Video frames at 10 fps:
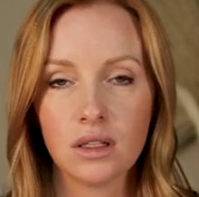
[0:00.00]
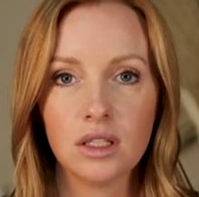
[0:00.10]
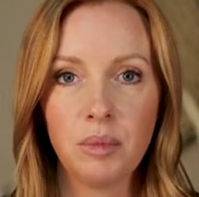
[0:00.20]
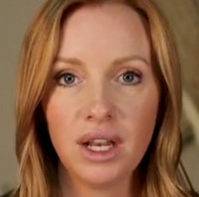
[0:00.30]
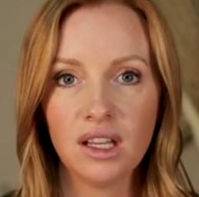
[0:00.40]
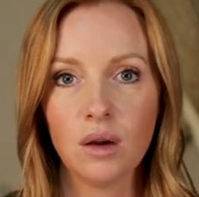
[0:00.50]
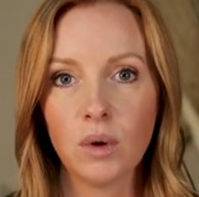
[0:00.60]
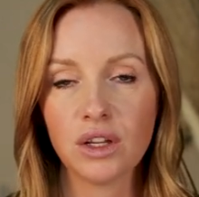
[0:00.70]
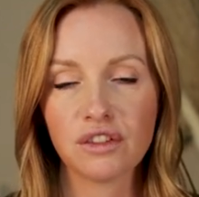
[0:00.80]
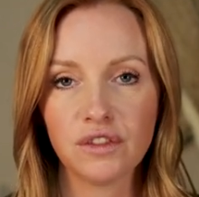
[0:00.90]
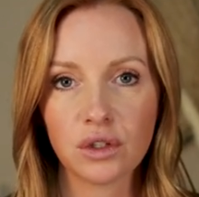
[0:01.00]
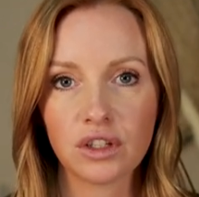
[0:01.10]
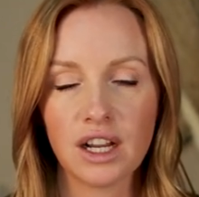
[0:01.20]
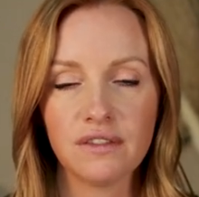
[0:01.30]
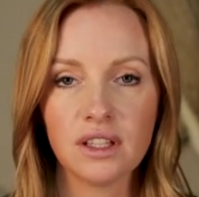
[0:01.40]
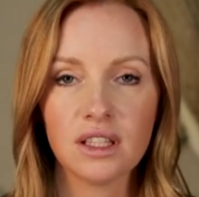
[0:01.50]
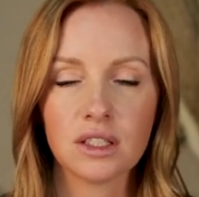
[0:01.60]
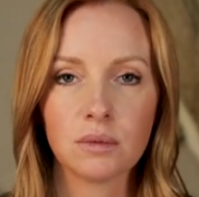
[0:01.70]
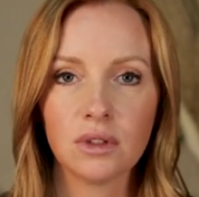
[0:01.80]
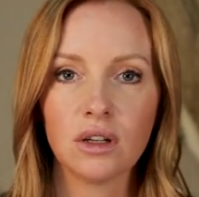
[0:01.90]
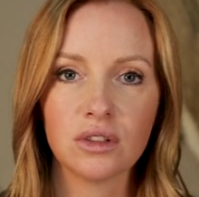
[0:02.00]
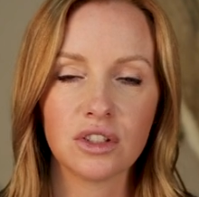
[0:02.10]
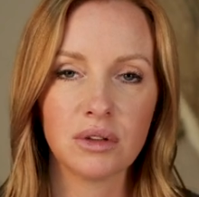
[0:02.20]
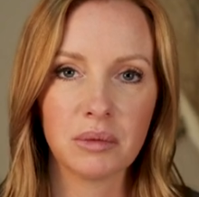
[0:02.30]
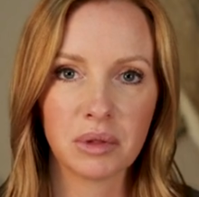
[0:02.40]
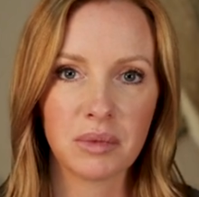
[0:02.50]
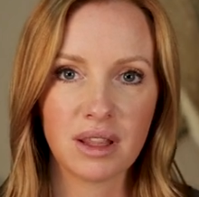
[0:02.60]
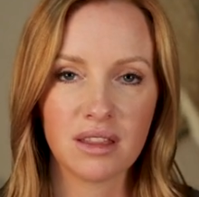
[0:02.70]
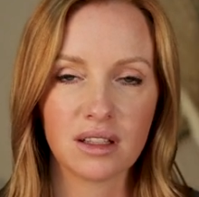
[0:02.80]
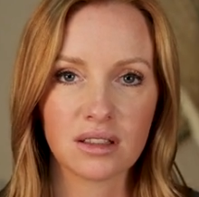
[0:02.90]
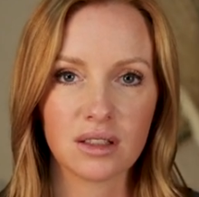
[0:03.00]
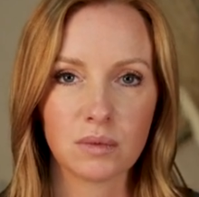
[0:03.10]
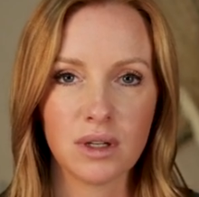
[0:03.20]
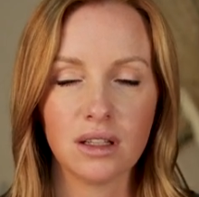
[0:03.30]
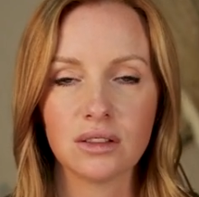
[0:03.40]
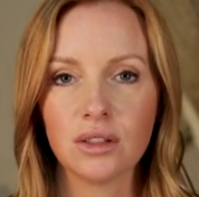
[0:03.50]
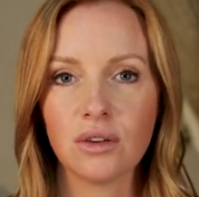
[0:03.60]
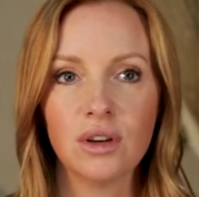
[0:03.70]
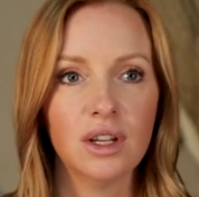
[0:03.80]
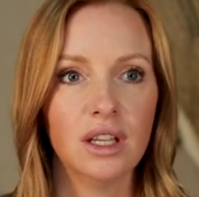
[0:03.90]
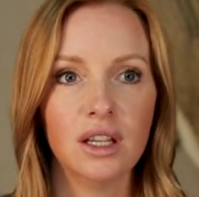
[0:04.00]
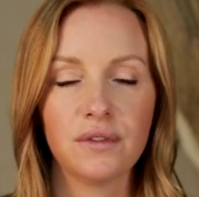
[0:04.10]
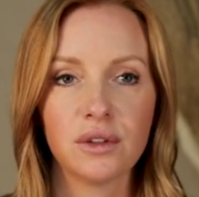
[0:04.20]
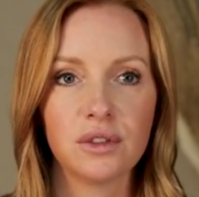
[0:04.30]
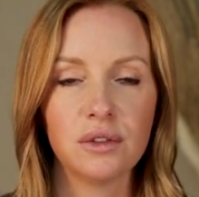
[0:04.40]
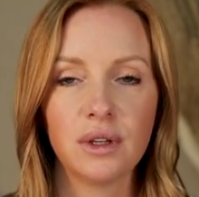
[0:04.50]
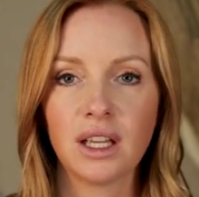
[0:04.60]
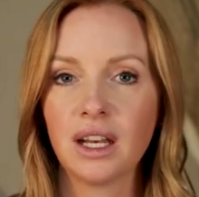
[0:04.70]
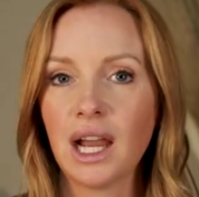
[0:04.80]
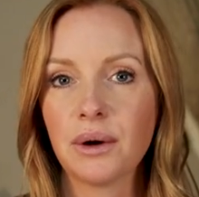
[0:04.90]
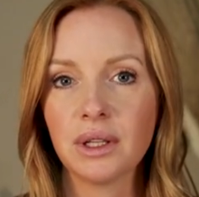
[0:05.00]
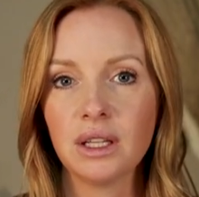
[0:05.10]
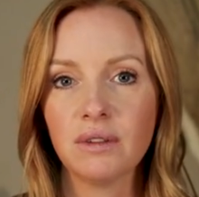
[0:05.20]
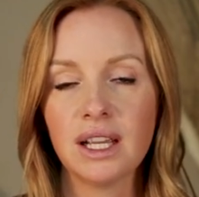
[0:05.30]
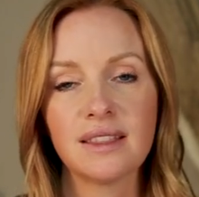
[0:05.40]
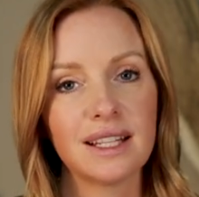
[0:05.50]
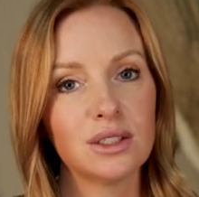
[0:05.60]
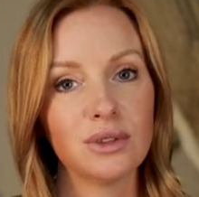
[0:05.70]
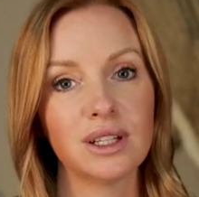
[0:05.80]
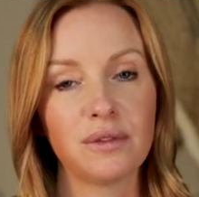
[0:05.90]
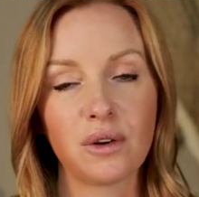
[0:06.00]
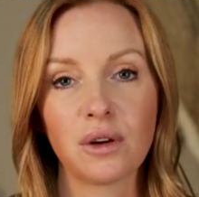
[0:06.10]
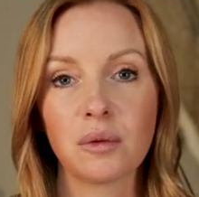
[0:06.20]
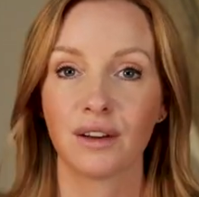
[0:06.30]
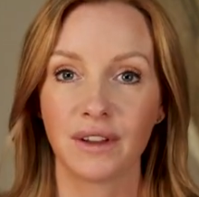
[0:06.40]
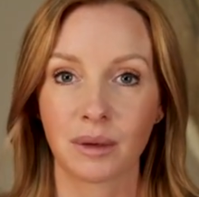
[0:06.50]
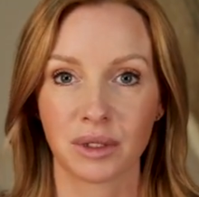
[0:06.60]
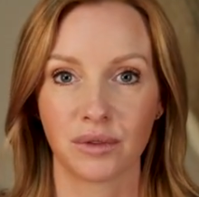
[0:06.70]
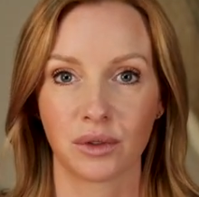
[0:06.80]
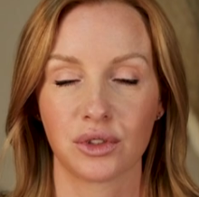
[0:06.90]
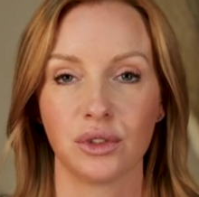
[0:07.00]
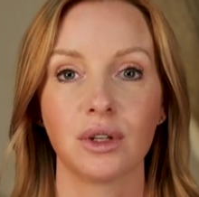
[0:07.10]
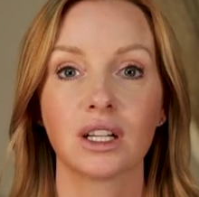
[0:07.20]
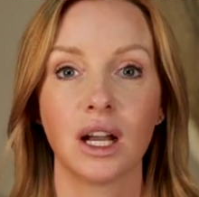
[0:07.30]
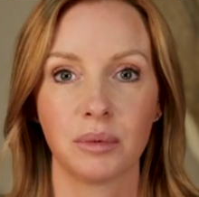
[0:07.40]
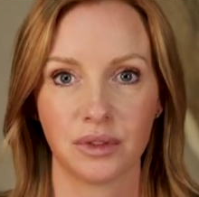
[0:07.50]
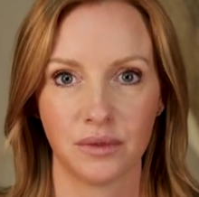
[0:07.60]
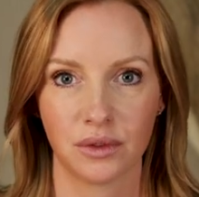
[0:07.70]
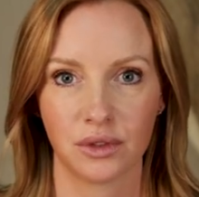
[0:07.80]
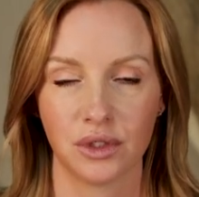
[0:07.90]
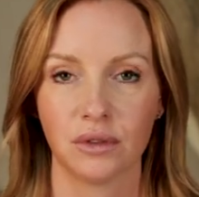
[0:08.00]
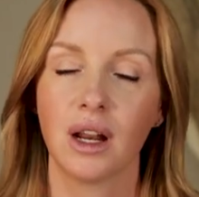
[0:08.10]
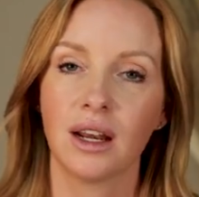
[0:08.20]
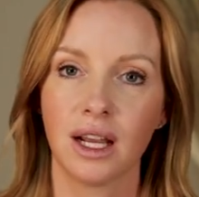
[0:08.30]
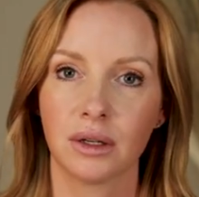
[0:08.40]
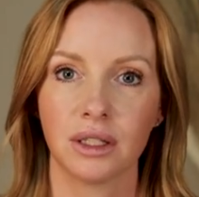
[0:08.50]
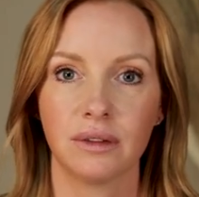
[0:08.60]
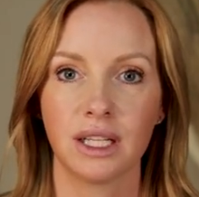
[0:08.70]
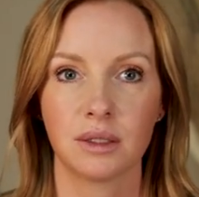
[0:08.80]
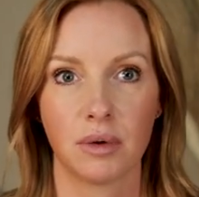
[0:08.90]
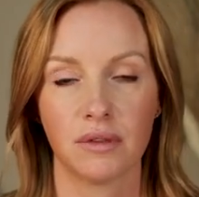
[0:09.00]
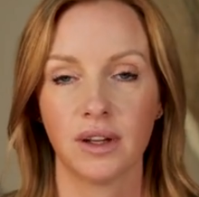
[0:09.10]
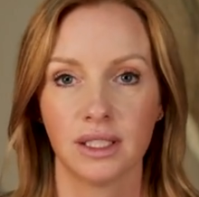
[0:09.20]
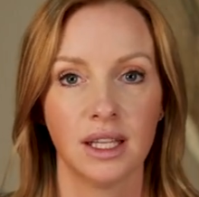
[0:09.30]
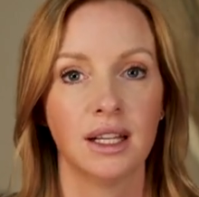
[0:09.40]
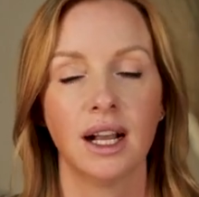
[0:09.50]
Depending on what you're photographing, this will also implement things as well. So if you're doing an hourly rate, that's great for a family photo shoot, a couple's photo shoot. An hourly rate is perfect.